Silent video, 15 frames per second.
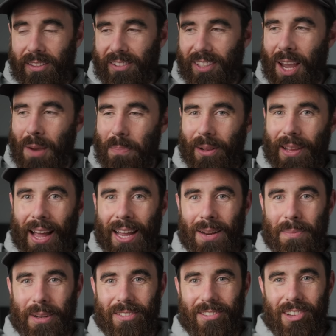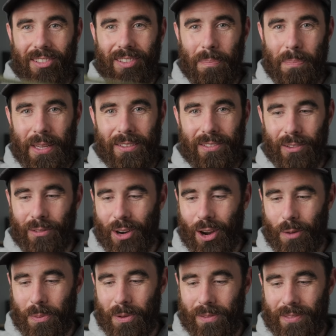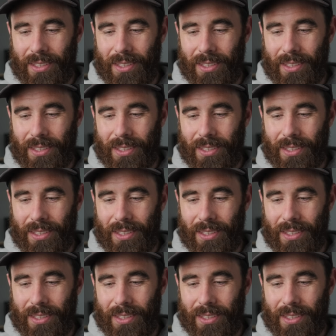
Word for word: simple item. It's just a piece of rope.